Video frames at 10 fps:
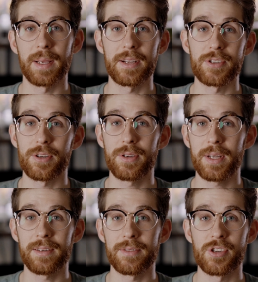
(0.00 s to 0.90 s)
making sure you
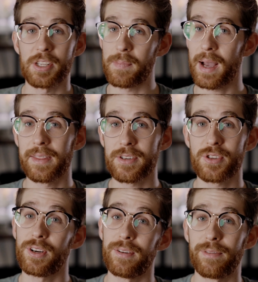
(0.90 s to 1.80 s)
didn't just buy this
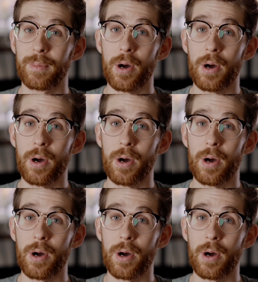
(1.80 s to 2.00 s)
shirt from